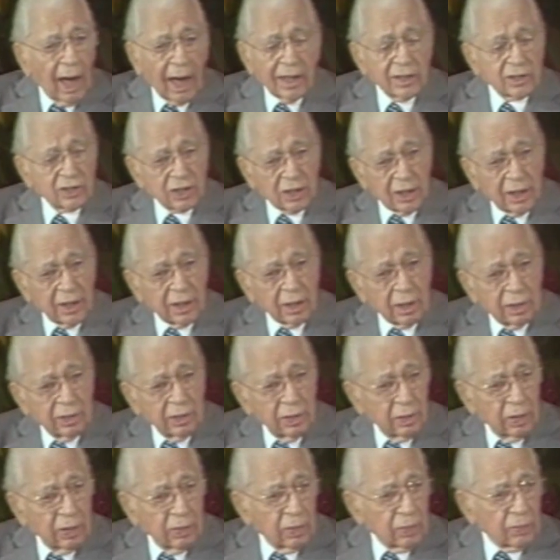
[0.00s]
I say to
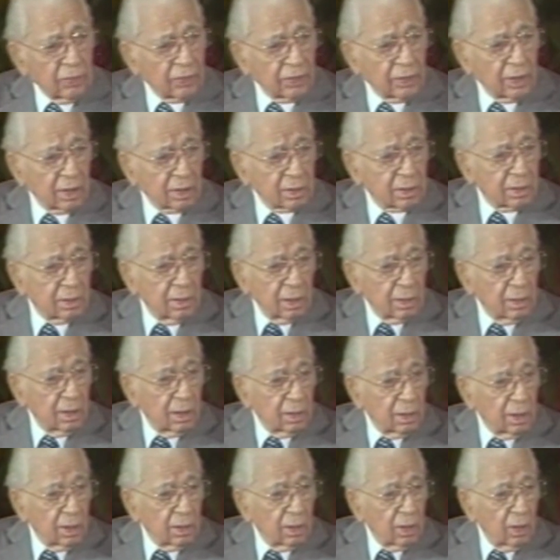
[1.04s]
you that
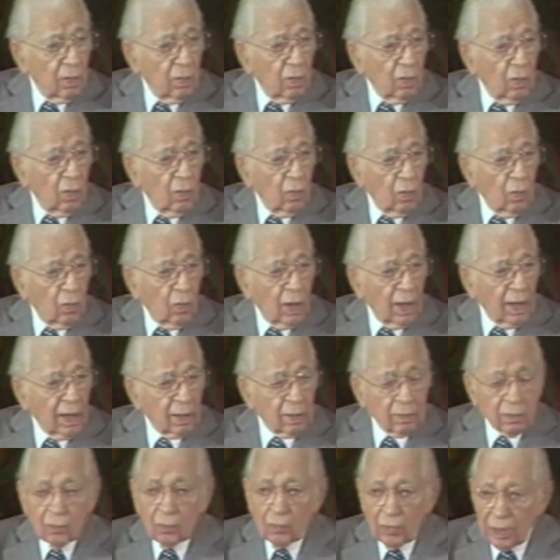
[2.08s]

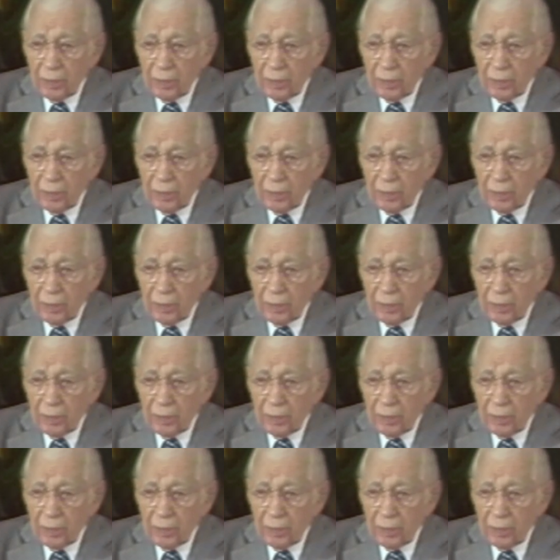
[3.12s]
while